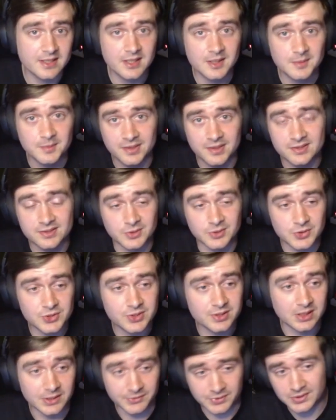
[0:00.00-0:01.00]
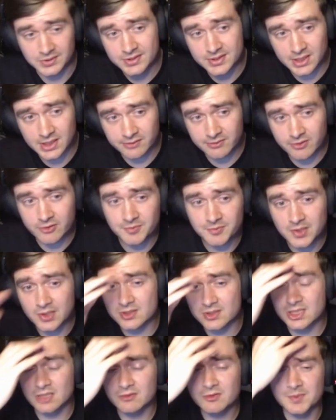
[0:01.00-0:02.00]
But as usual, if you disagree with me on
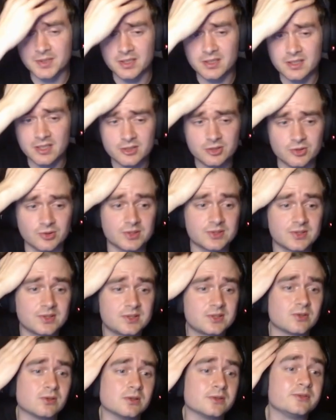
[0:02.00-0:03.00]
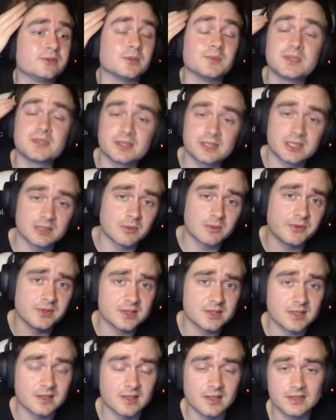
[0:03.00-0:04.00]
some of my card choices, or if you're missing some of these
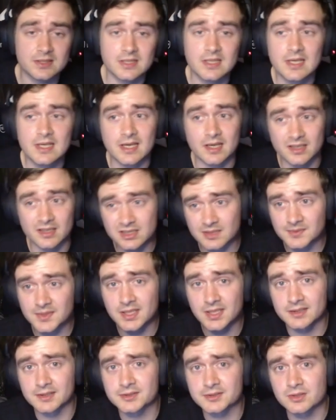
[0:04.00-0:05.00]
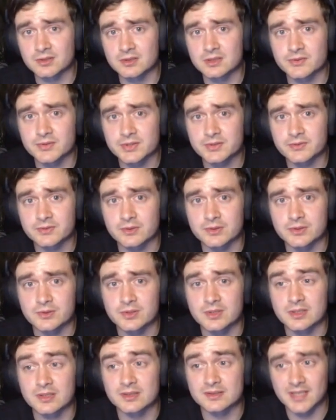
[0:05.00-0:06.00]
cards, I got some card alternatives for you
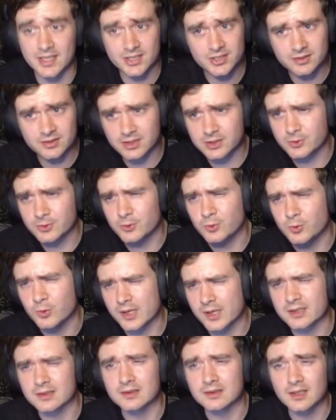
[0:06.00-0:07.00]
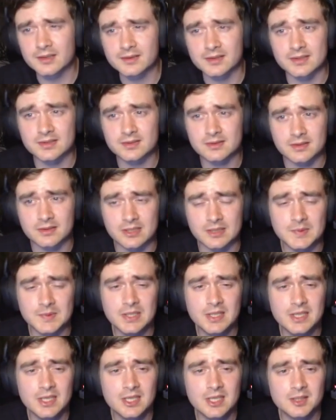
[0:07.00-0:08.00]
here. It's actually quite a lot this time,
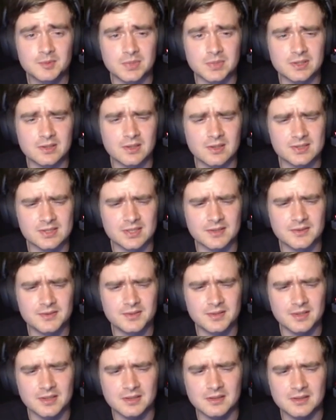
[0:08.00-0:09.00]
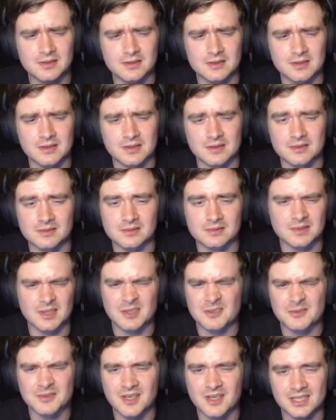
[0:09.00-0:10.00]
because I think a lot
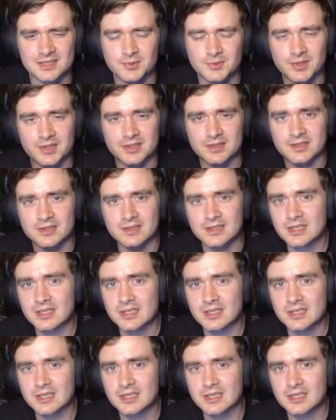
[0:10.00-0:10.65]
of cards work in here,